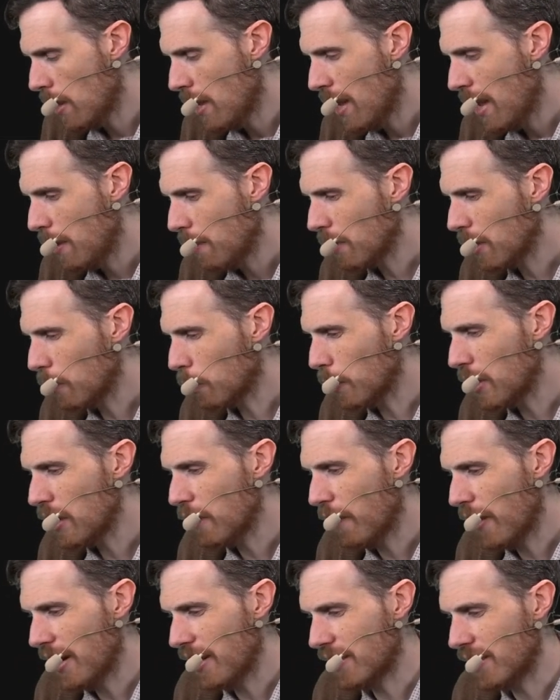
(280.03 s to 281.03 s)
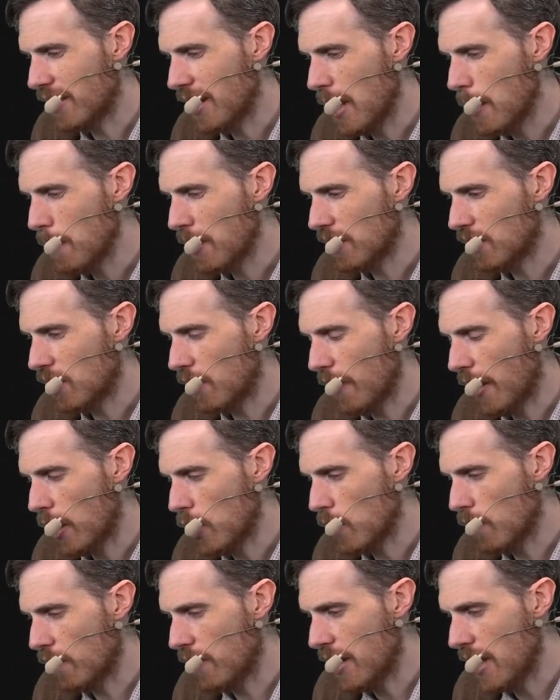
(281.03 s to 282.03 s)
I'm going to redefine as name gets the
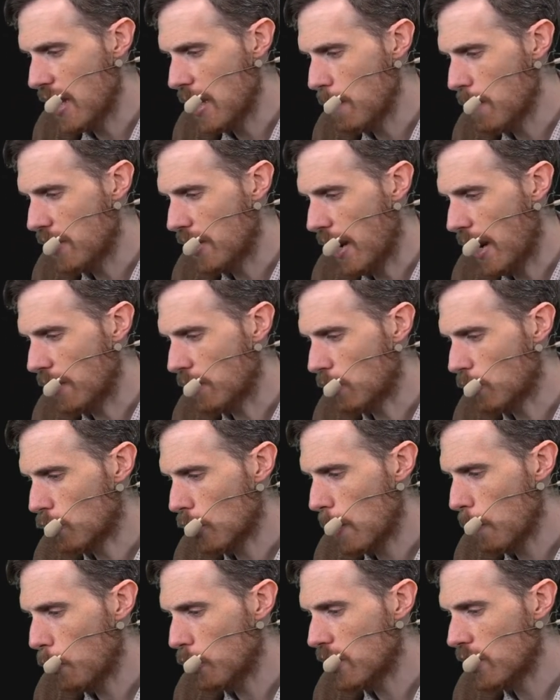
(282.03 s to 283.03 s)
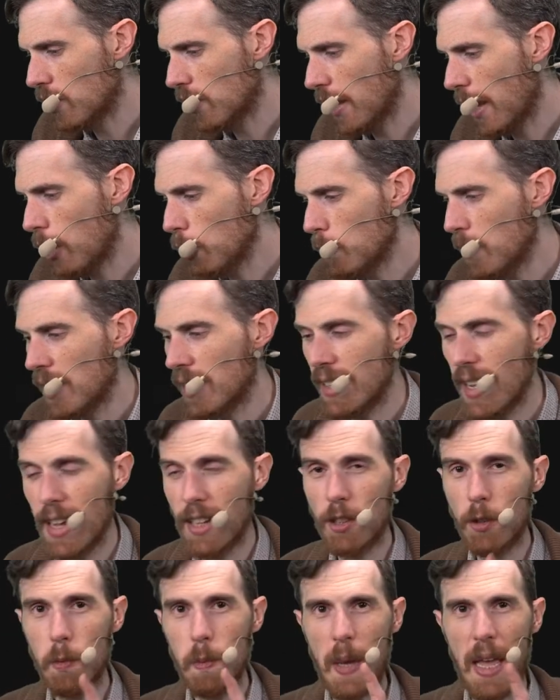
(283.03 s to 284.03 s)
value of name.strip, which allows me to
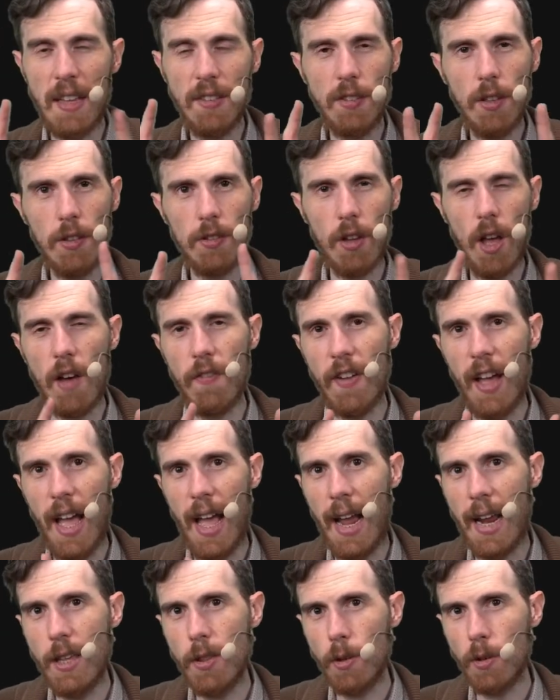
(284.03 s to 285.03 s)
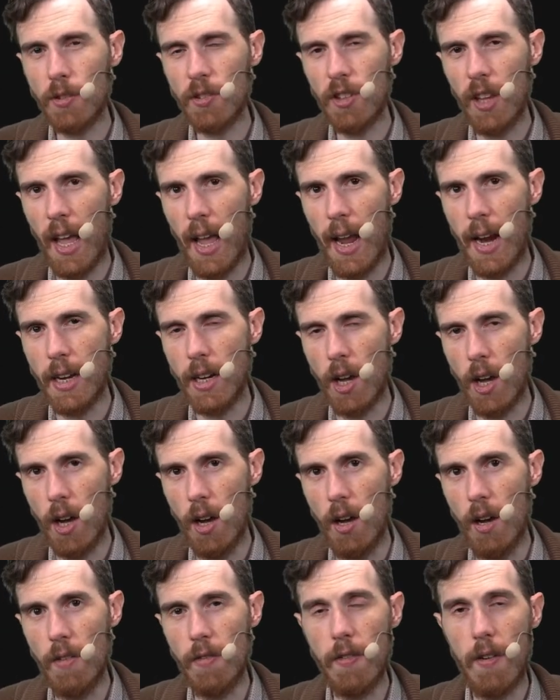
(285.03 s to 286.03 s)
take spaces off either side
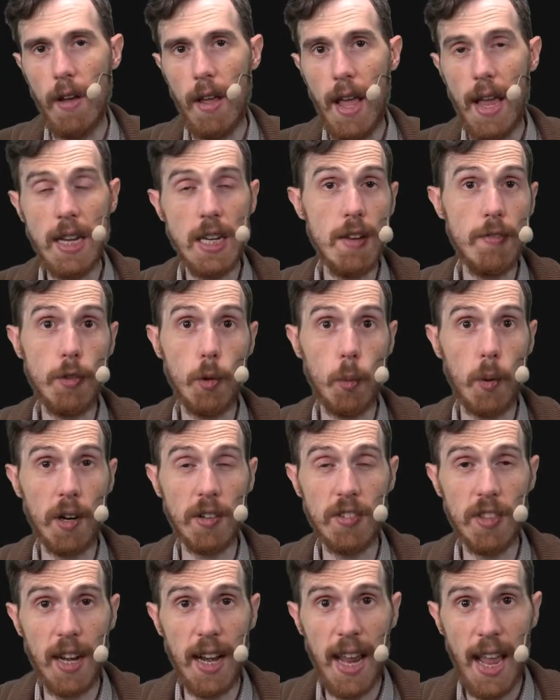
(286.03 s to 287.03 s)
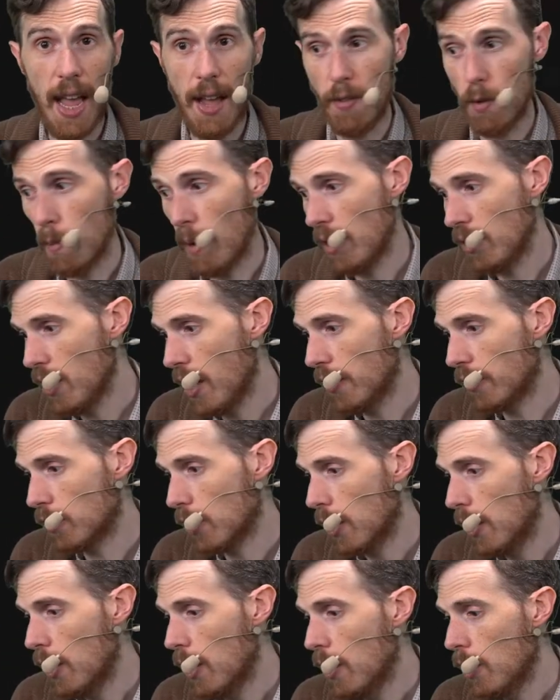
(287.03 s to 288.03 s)
of any of the words that I have in my list.